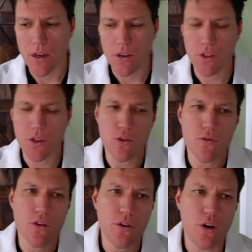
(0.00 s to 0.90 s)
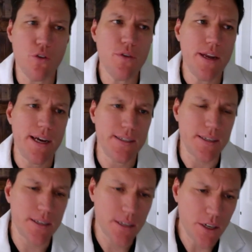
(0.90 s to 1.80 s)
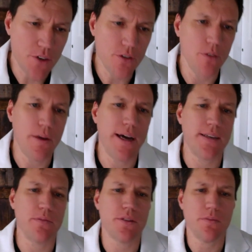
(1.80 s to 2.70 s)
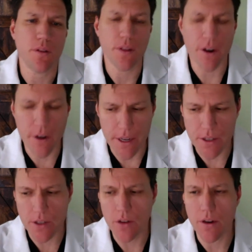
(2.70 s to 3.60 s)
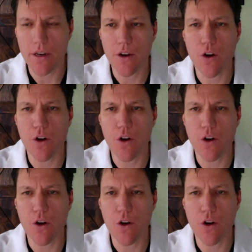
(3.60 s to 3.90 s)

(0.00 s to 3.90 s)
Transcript: So COVID as a syndrome has some similarities to it.